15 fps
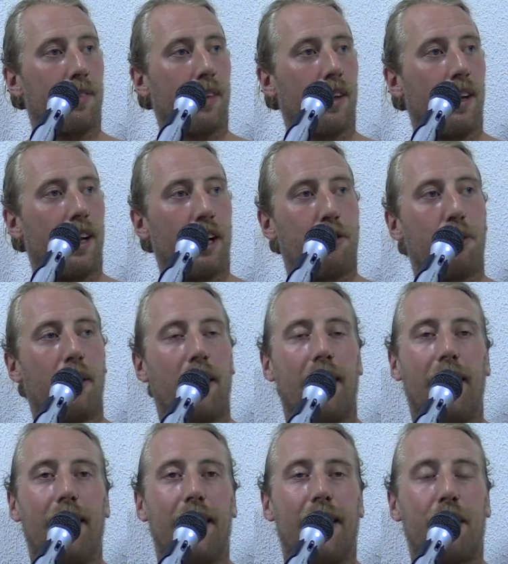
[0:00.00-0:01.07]

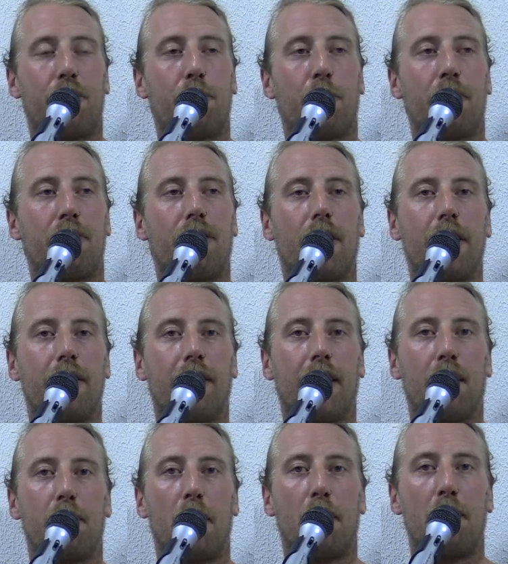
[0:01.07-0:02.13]
That's one funny thing
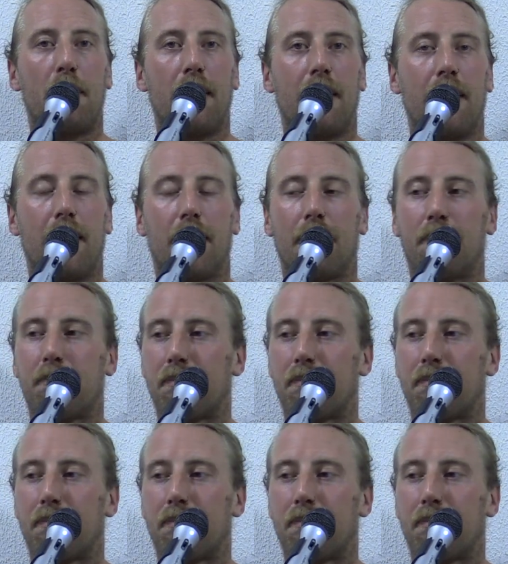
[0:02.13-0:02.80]
about being here.